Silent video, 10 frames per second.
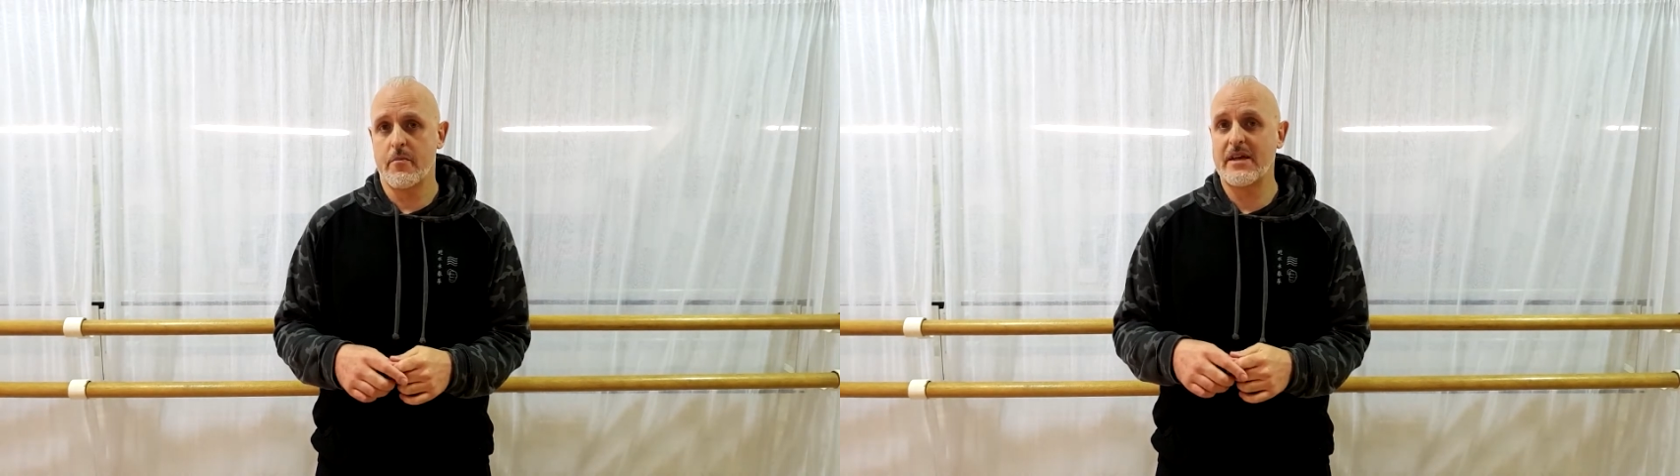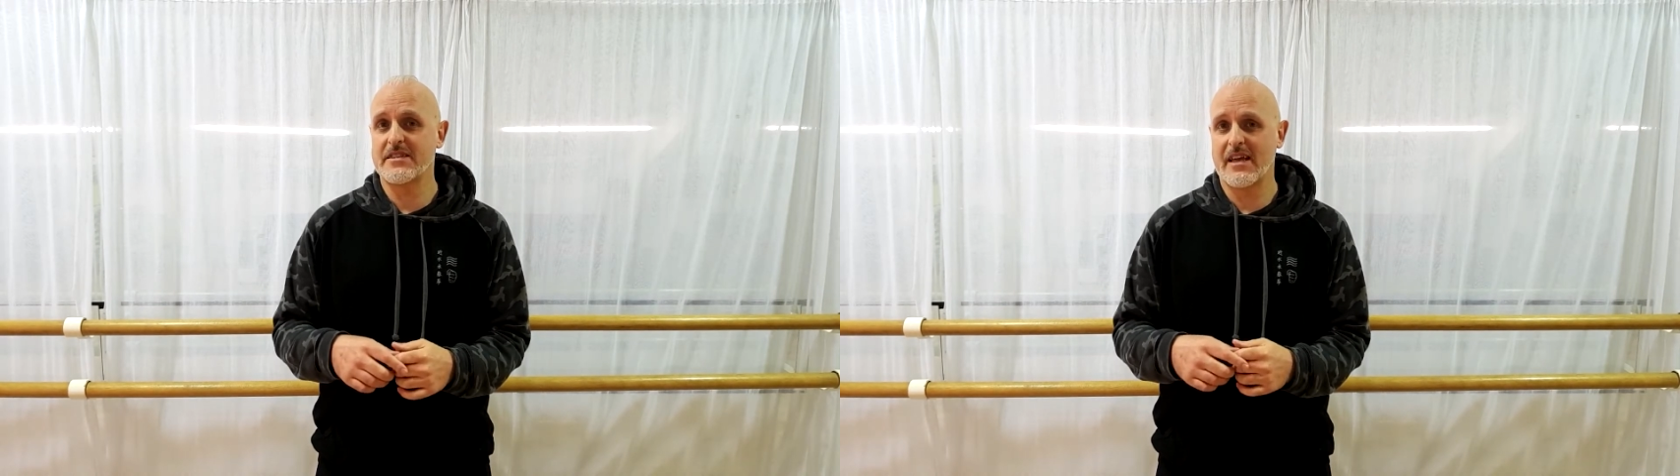
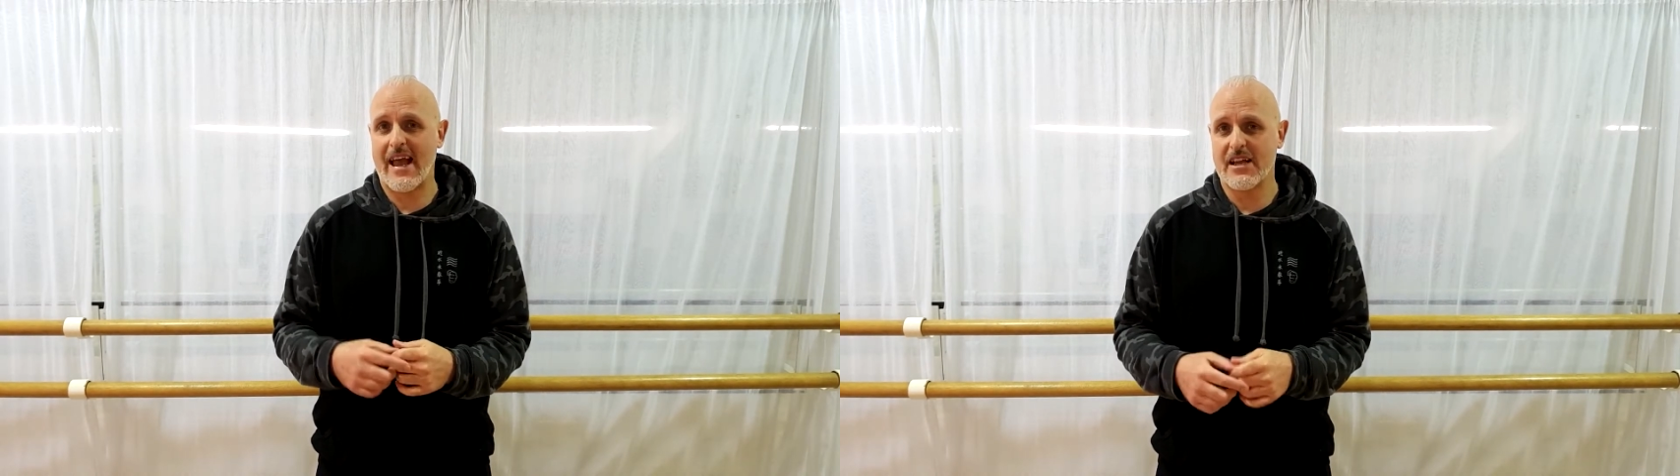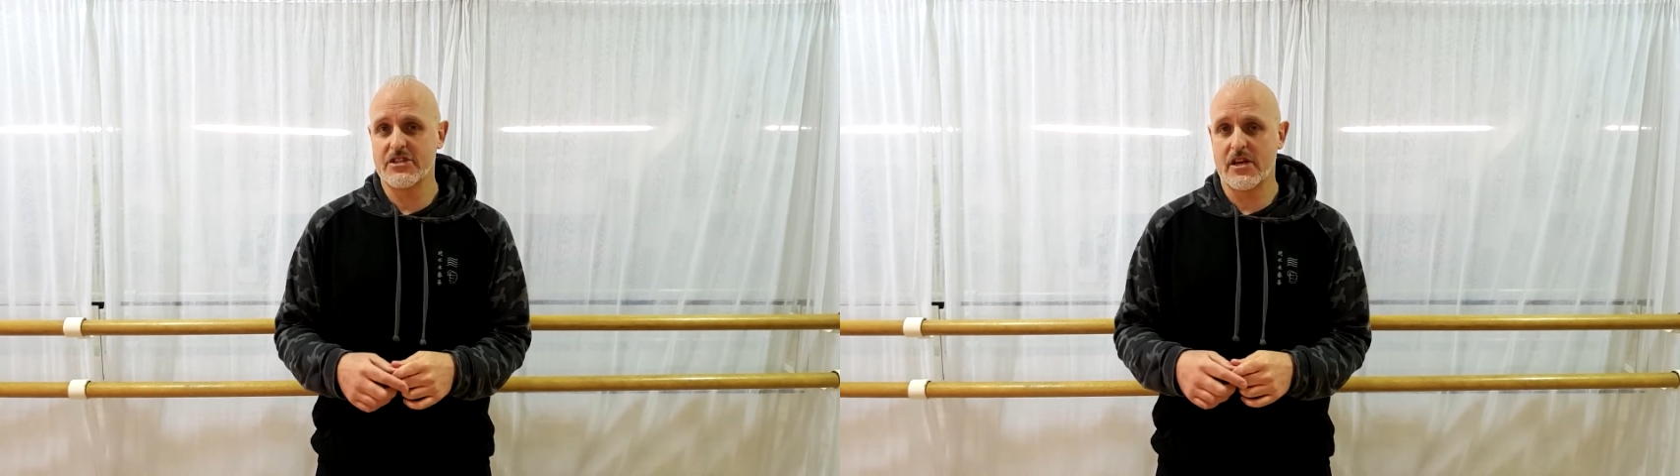basic
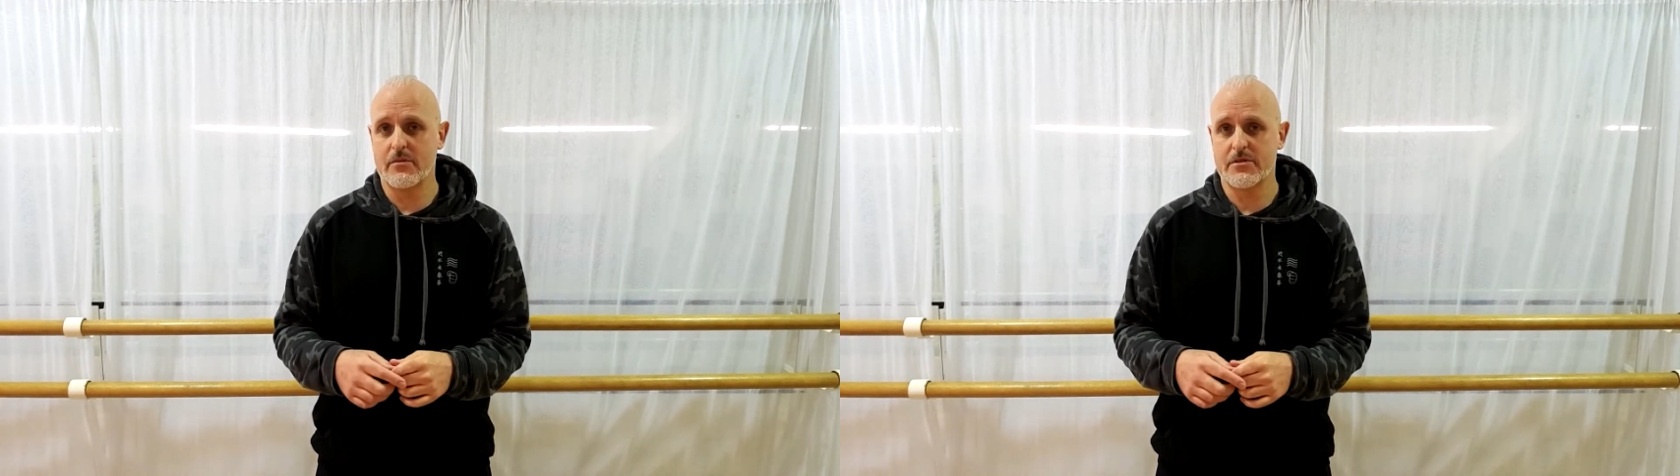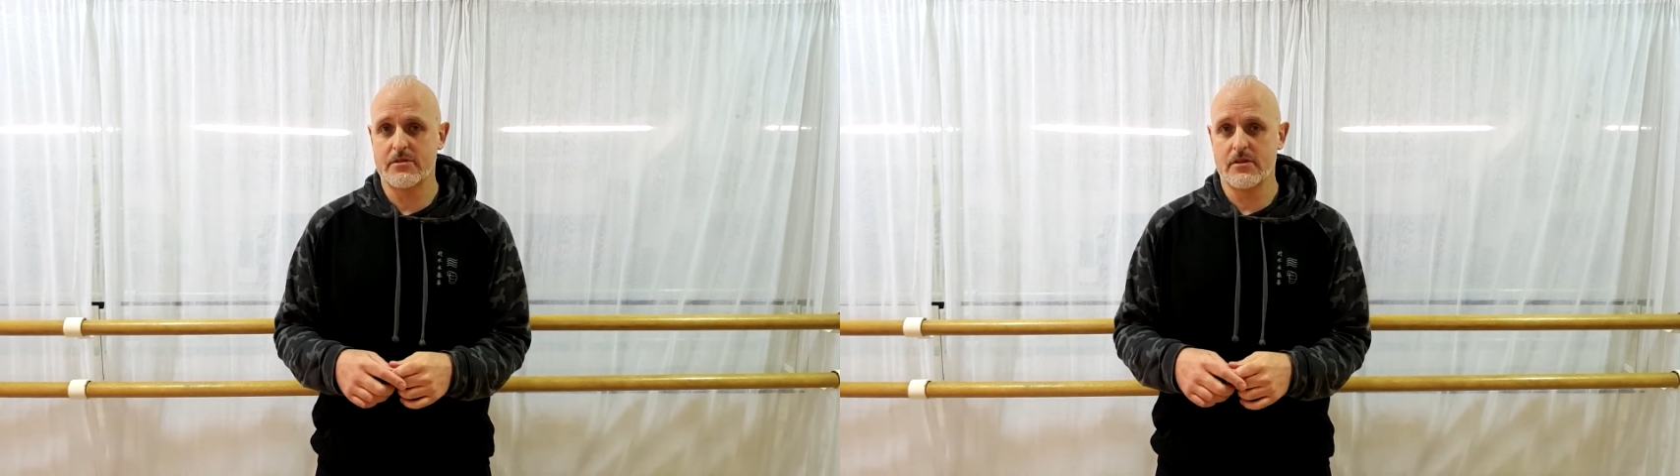hand
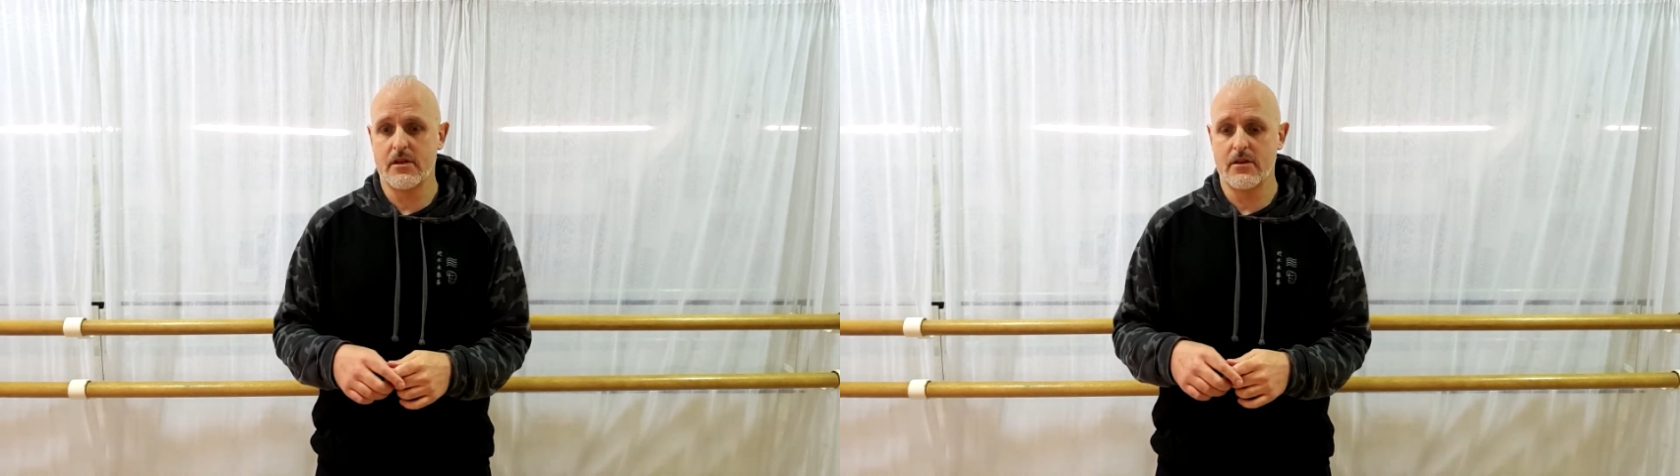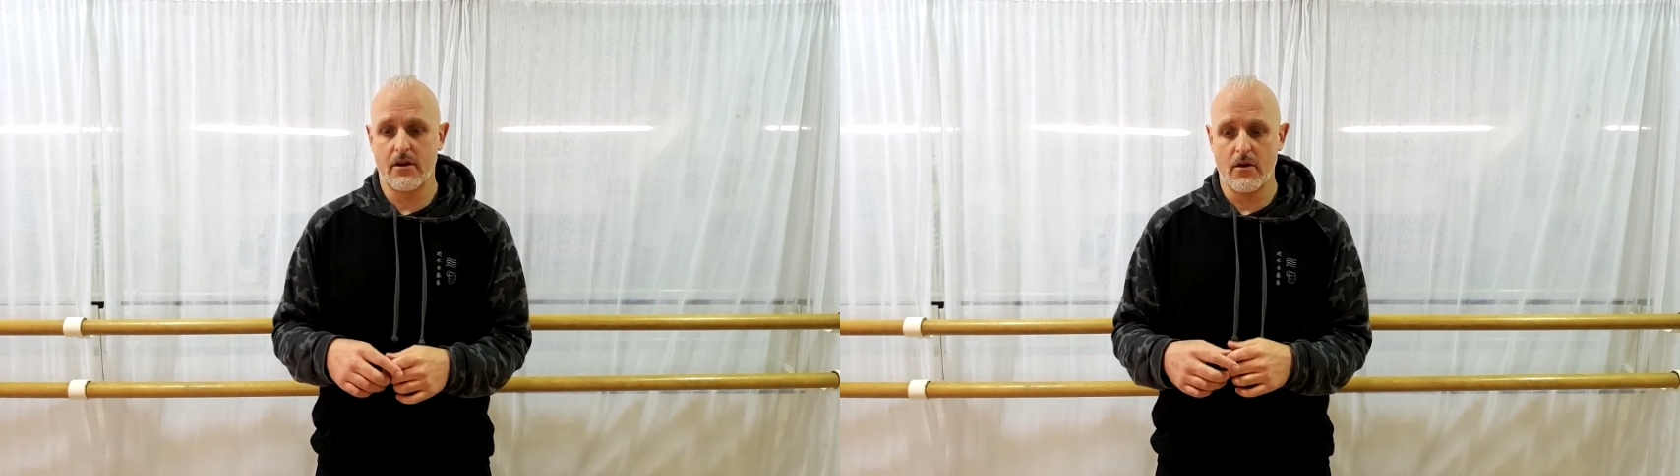shapes
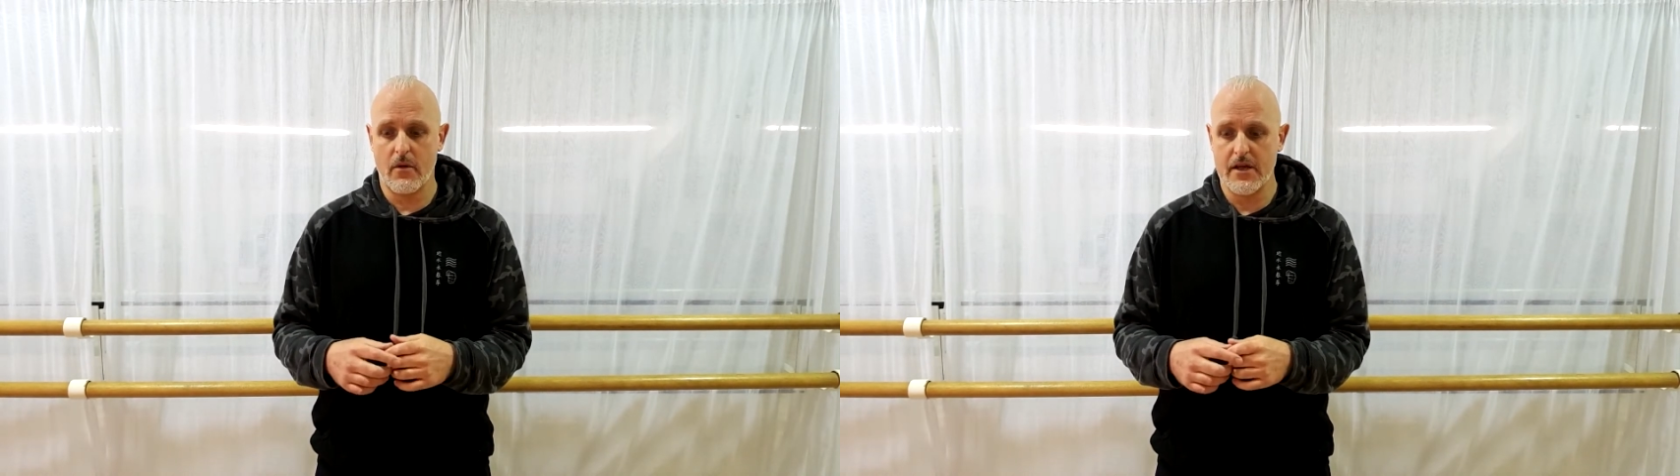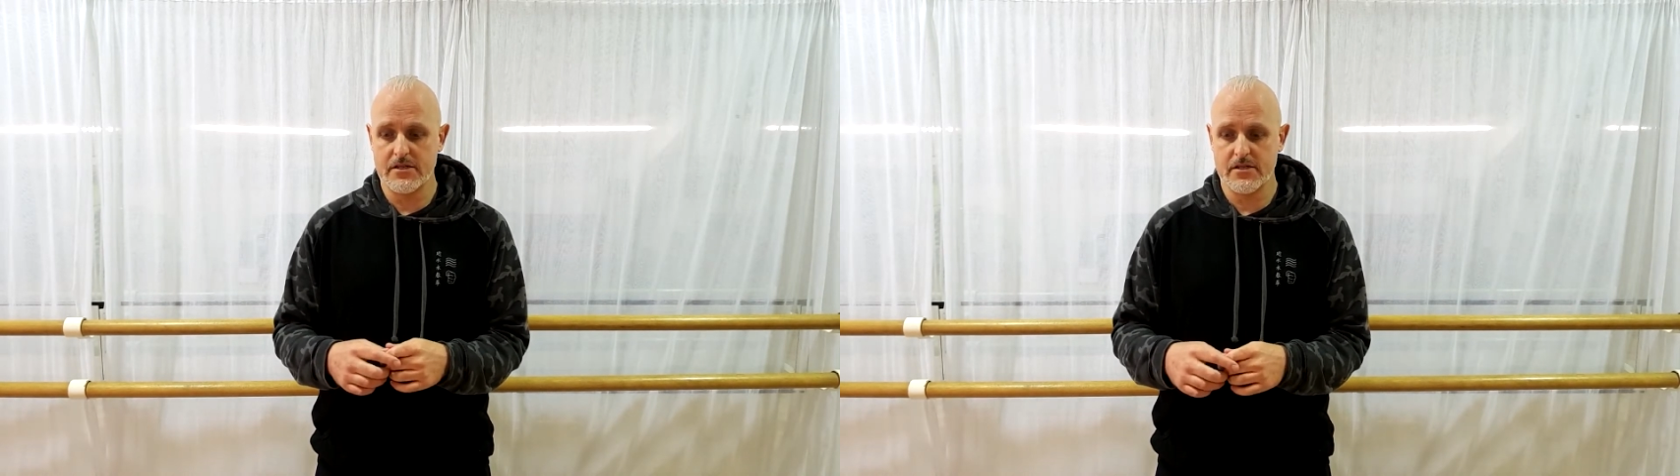and looking at
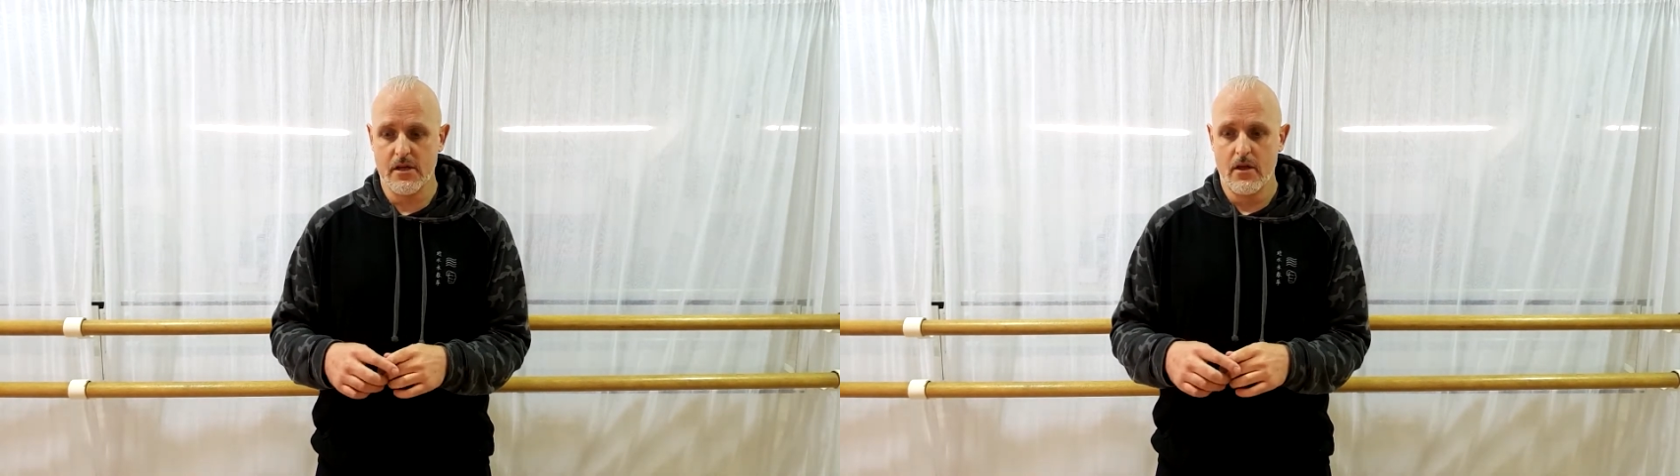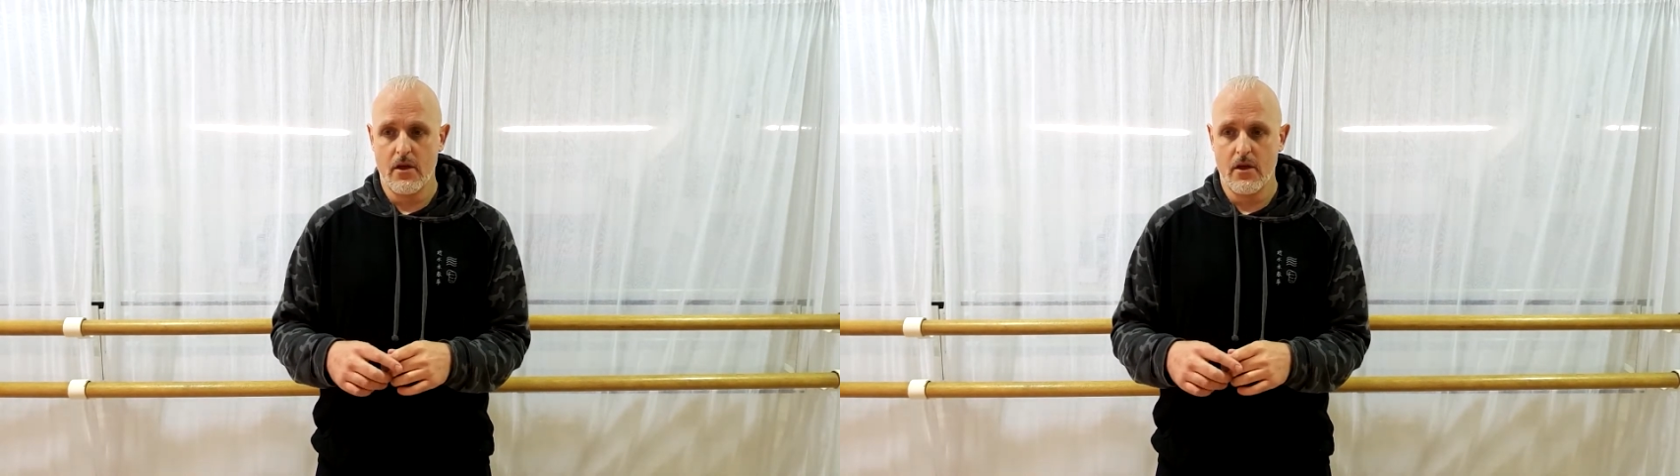ways